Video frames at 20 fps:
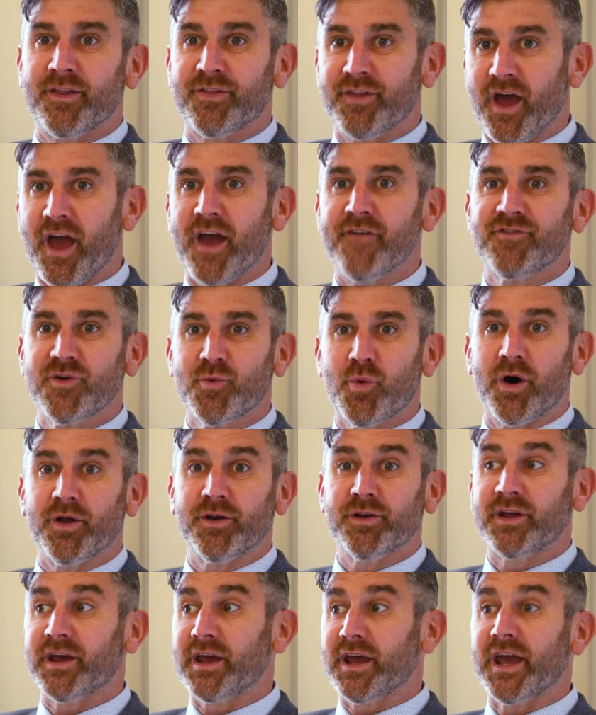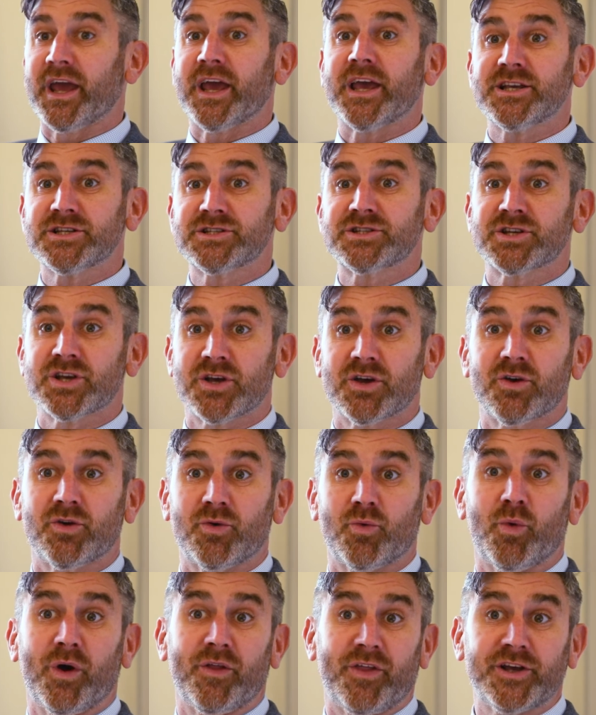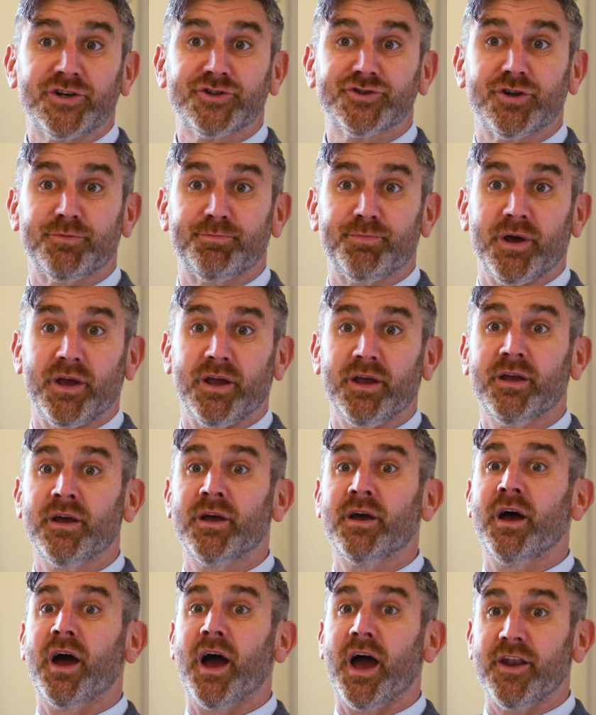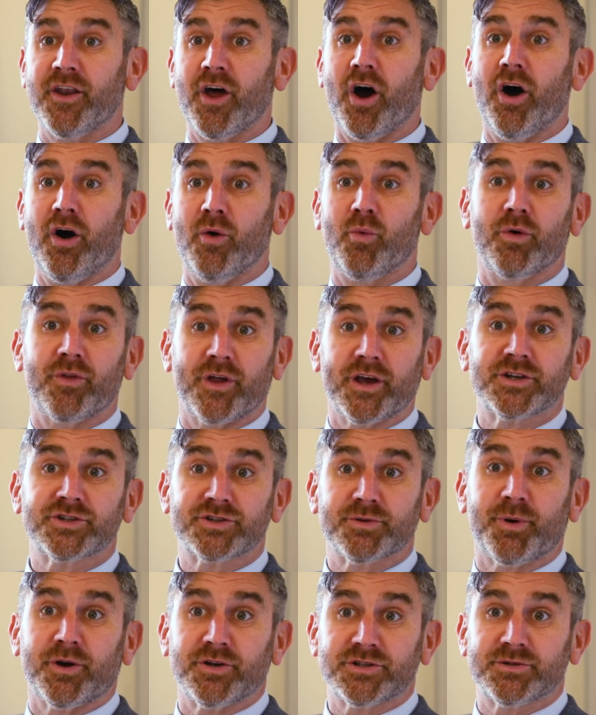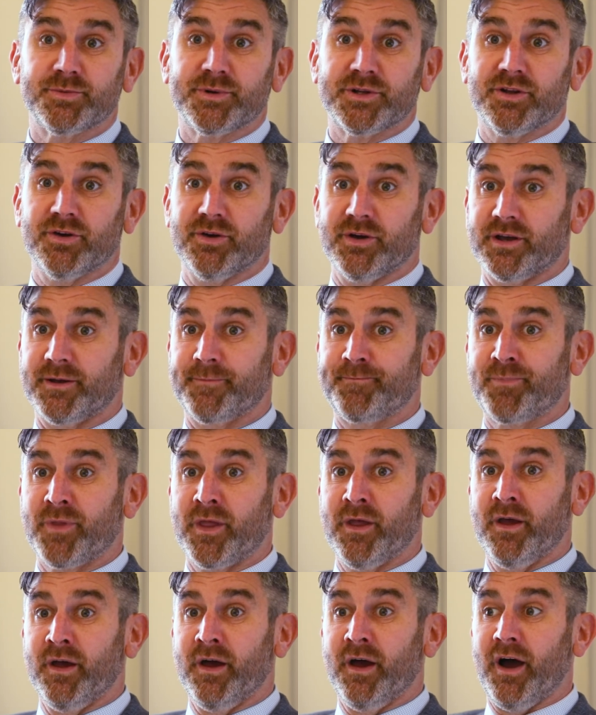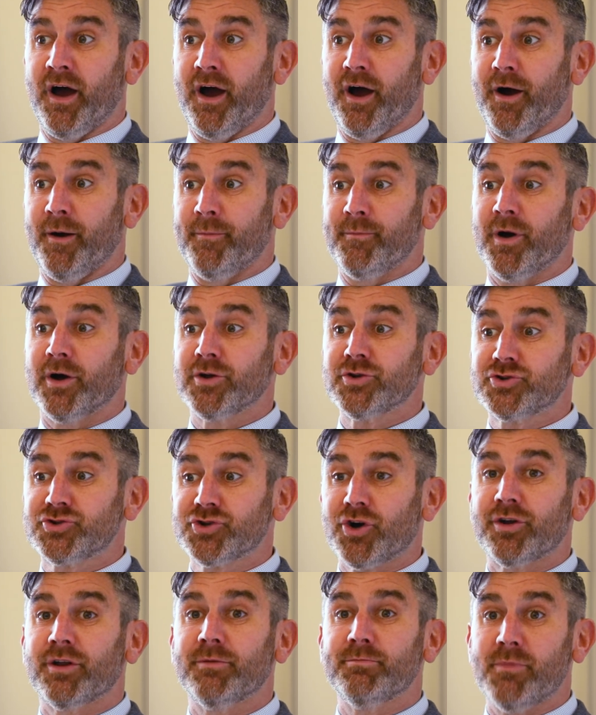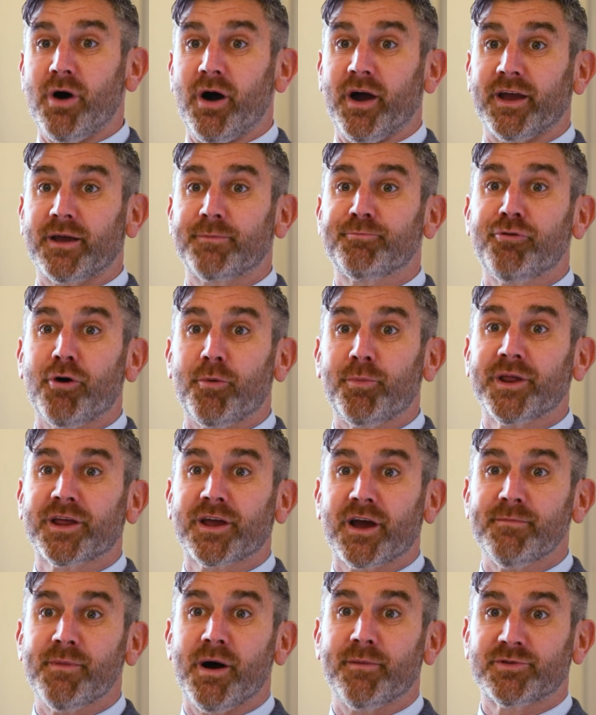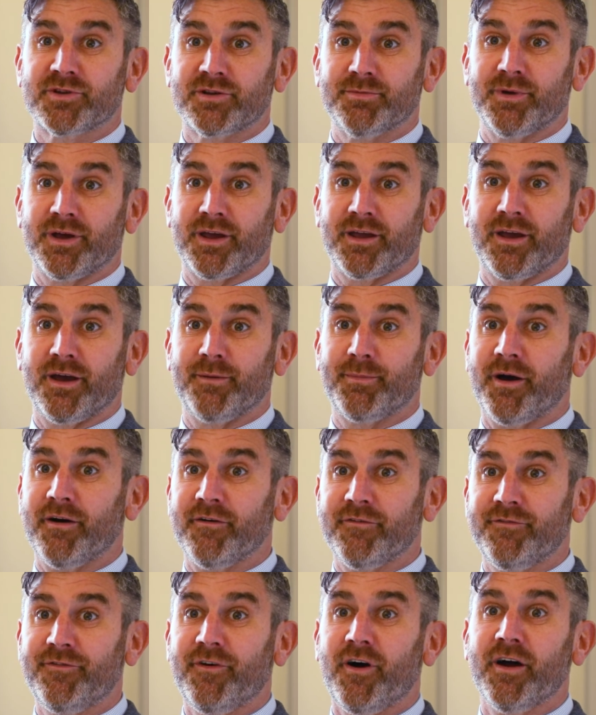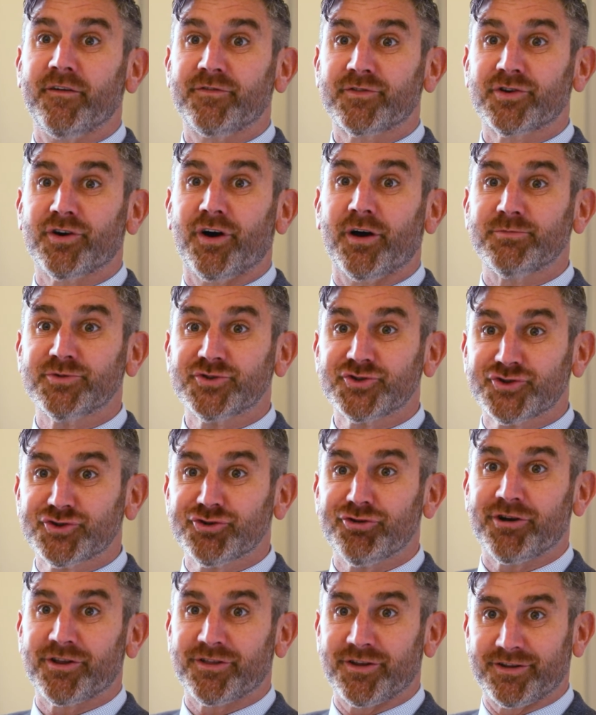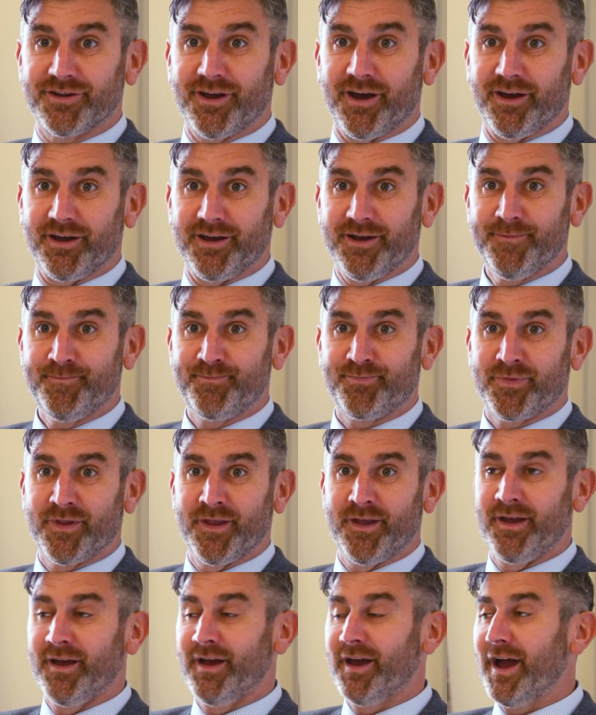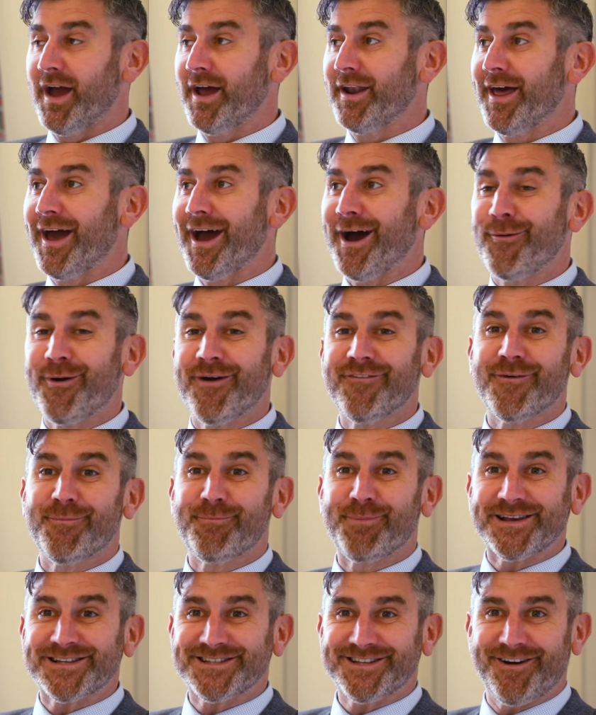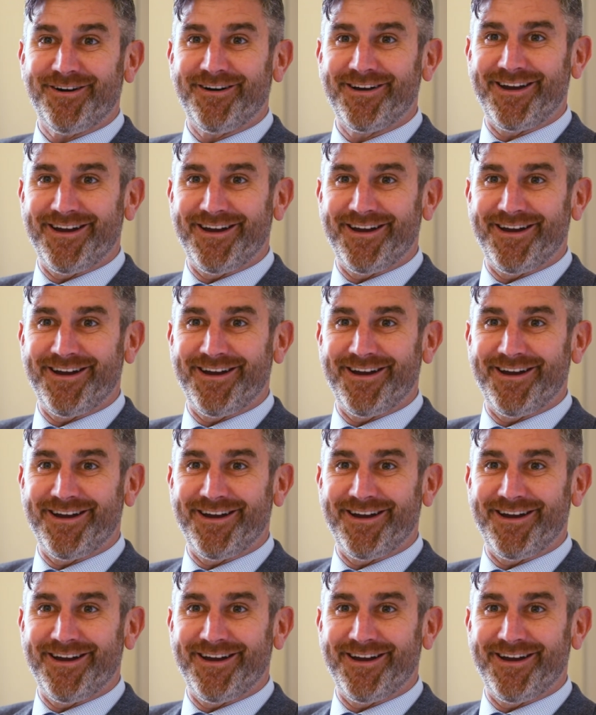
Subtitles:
that everyone is where they should be and are what they're supposed to be doing. John and Mike probably come up to me about 5 times during the day, and however busy I